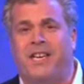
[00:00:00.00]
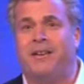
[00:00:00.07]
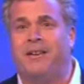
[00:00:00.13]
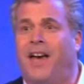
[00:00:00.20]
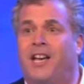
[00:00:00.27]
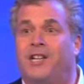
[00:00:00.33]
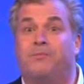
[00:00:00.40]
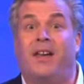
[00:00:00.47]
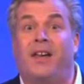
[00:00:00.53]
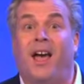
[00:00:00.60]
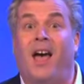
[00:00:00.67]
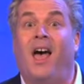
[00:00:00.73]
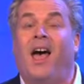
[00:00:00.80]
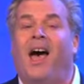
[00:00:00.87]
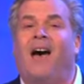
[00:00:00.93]
to keep cash, but
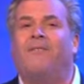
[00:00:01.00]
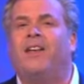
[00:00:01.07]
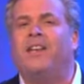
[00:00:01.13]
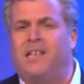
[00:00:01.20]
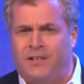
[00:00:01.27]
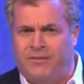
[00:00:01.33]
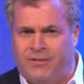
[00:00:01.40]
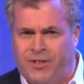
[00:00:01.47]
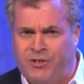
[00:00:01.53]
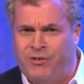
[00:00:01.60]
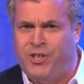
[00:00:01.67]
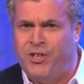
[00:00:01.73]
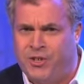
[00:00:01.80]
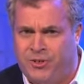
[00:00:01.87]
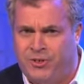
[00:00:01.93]
have any of you
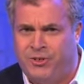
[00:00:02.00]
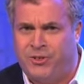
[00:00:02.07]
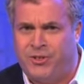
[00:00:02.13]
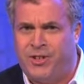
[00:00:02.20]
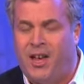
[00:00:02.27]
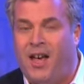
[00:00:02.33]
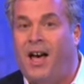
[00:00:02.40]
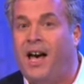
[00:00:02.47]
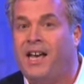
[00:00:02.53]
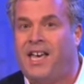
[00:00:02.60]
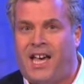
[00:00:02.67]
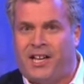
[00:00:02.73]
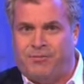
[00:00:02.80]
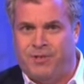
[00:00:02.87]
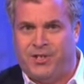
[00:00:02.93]
used a
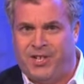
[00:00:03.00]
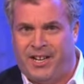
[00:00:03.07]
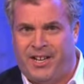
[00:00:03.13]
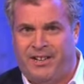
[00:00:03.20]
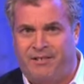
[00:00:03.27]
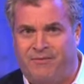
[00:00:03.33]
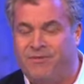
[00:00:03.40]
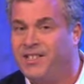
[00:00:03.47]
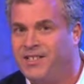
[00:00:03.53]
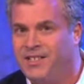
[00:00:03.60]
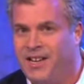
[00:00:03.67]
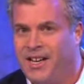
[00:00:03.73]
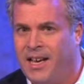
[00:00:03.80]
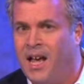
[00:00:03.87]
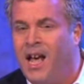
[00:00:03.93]
cash machine
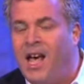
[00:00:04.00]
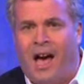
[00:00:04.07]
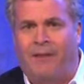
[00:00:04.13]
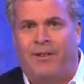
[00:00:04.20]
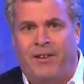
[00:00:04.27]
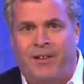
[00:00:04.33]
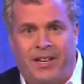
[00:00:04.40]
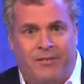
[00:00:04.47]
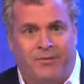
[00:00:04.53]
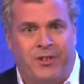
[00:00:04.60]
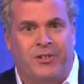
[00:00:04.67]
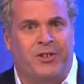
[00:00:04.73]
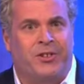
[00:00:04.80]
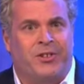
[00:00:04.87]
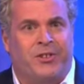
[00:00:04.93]
recently? Yes. Have any of you
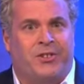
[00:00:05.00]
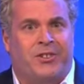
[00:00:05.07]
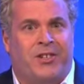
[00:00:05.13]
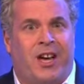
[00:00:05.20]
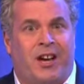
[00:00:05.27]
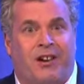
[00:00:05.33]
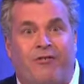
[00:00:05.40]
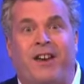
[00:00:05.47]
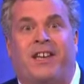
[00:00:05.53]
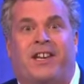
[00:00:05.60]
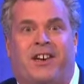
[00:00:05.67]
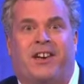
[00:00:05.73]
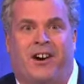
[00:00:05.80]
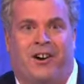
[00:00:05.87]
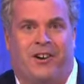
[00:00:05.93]
used a credit
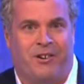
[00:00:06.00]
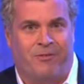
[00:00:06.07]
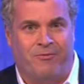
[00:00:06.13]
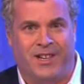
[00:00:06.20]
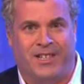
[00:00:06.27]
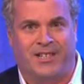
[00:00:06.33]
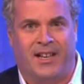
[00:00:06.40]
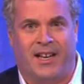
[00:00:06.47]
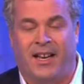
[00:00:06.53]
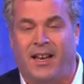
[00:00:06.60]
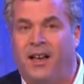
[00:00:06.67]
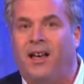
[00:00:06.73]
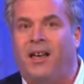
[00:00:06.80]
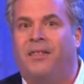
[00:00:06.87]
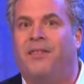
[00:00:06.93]
card recently?
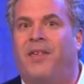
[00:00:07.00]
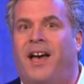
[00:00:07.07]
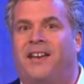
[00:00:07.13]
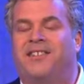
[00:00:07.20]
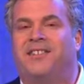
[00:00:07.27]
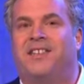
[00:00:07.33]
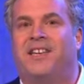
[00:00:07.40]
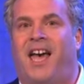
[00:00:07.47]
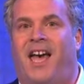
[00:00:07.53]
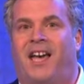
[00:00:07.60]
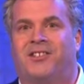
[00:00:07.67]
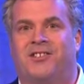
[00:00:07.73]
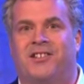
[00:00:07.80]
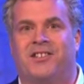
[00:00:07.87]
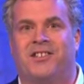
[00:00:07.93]
That is the
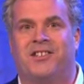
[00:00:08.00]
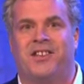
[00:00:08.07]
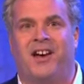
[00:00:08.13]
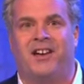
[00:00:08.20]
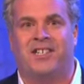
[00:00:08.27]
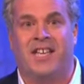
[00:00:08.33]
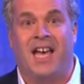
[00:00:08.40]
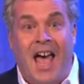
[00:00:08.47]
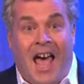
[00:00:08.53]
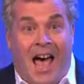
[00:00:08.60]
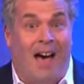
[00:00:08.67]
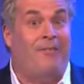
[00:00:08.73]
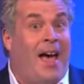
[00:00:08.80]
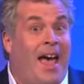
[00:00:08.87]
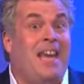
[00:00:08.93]
cashless society.
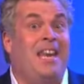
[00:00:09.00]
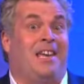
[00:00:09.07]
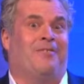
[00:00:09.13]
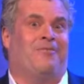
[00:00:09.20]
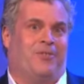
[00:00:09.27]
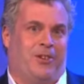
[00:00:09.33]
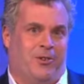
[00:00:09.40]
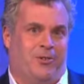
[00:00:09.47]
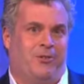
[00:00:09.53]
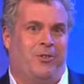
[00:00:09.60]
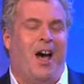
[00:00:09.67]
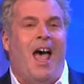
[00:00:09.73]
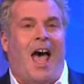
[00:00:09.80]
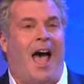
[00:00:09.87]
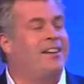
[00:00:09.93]
Have any of you
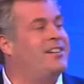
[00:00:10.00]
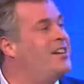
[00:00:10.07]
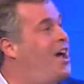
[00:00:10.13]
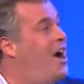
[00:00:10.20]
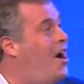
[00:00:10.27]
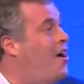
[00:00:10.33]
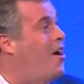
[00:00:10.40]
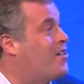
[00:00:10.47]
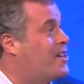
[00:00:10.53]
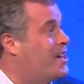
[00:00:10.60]
had an argument?